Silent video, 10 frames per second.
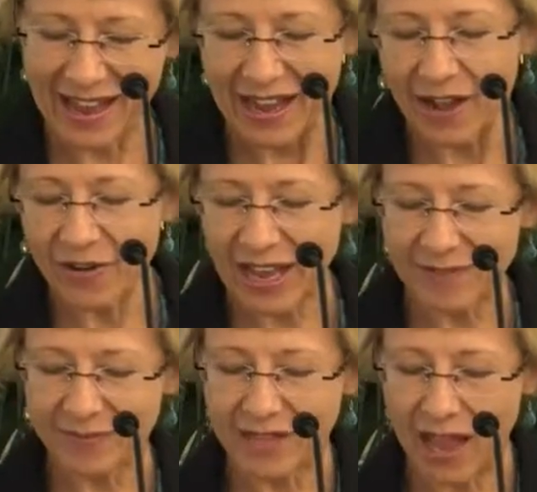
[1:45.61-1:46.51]

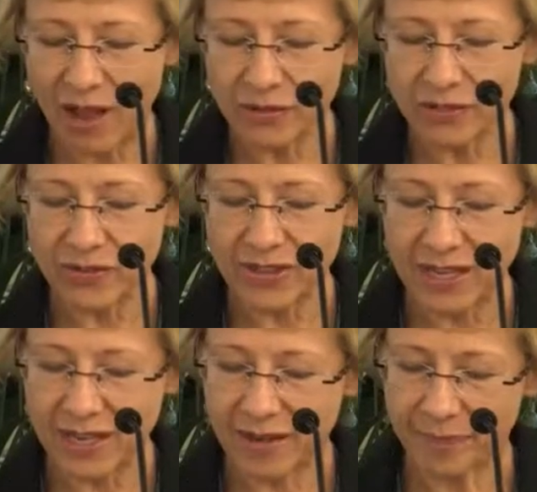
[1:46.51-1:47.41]
Okay, now to
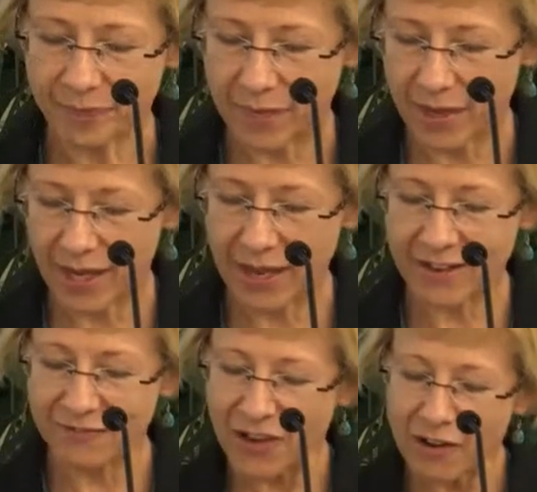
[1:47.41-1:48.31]
the
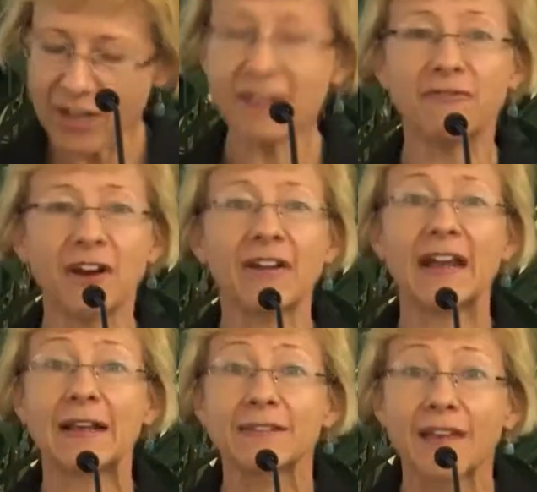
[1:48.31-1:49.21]
very,
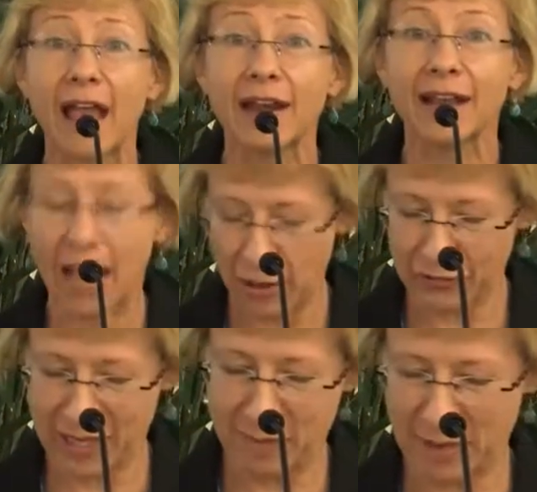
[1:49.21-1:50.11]
very exciting
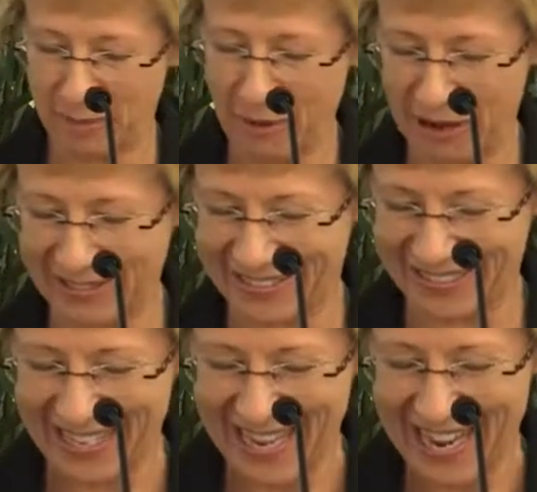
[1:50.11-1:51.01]
housekeeping parts.
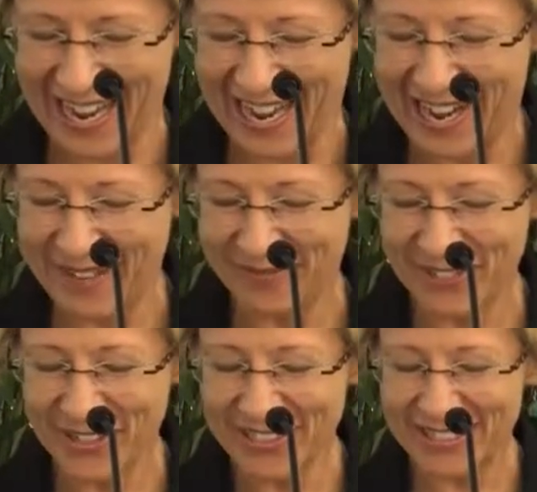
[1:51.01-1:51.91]
Um,
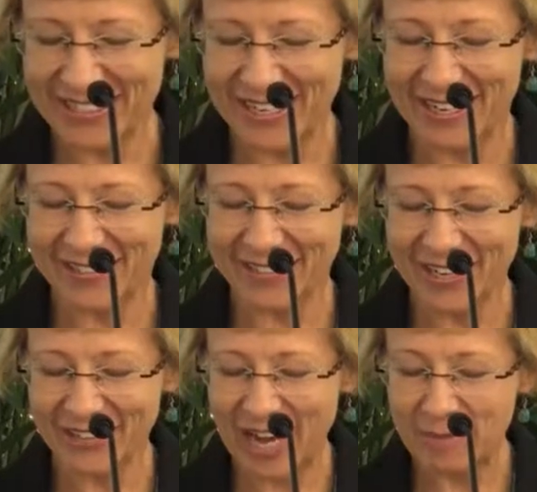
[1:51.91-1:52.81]
first, uh,
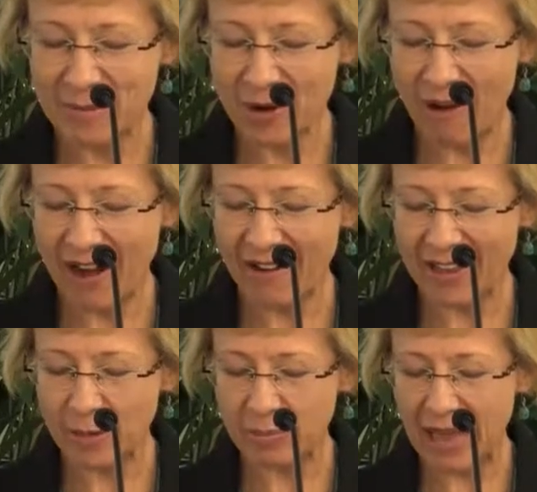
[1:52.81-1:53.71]
Dr. Amy McGuire
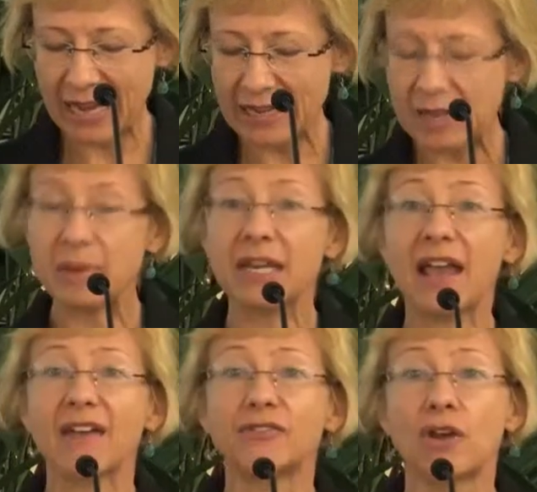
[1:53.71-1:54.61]
and the Planning Committee
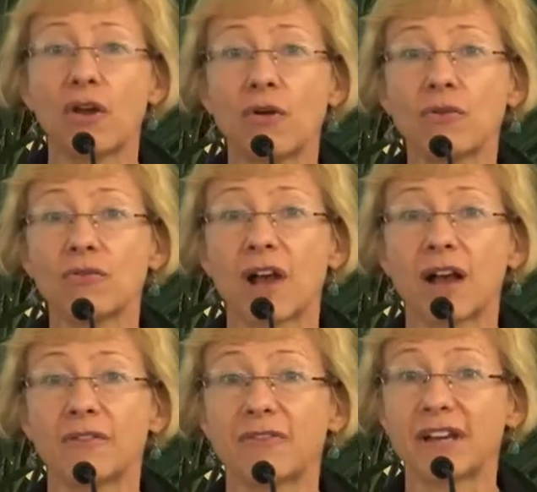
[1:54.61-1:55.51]
have no
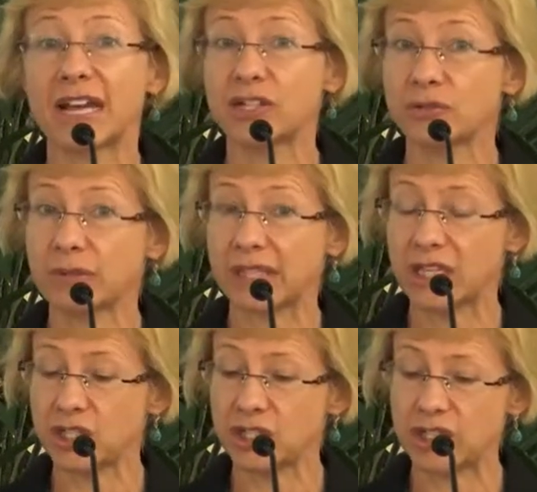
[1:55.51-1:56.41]
uh, financial
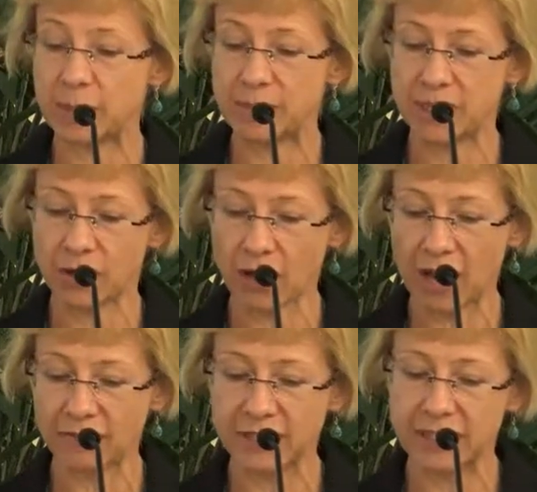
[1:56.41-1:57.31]
relationships that are
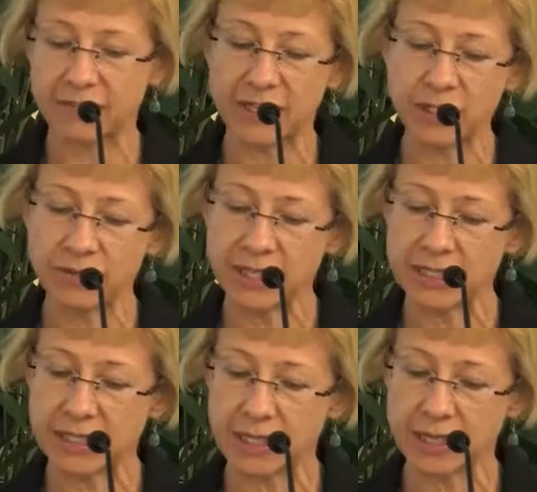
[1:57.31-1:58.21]
conflicts of
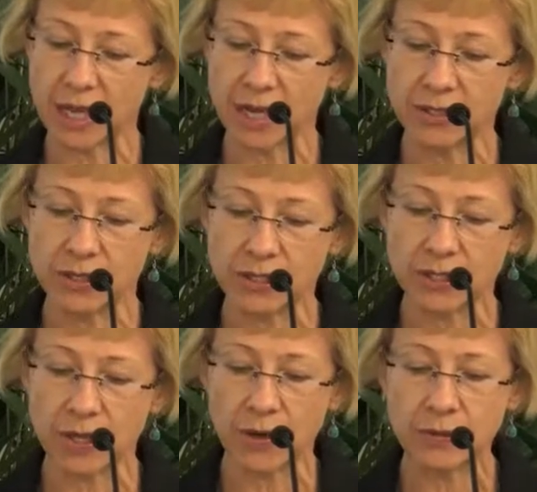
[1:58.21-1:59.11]
interest uh, to
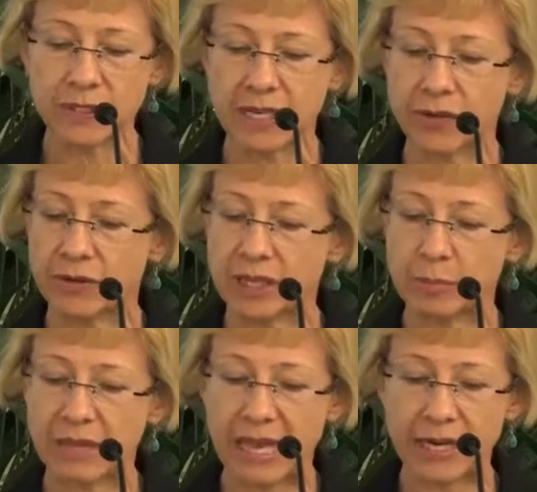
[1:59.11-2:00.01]
disclose, either in the
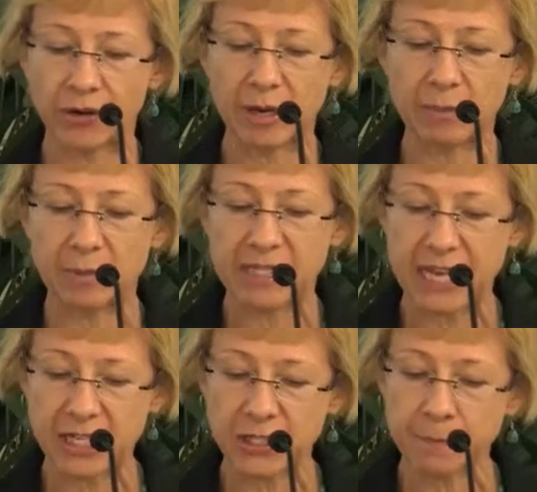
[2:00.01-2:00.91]
planning or
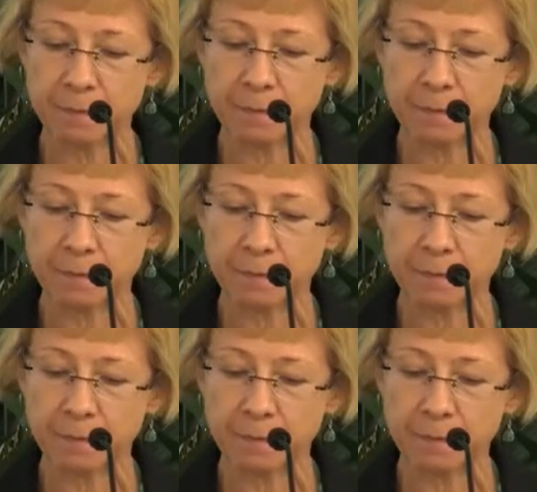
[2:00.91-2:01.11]
implementation.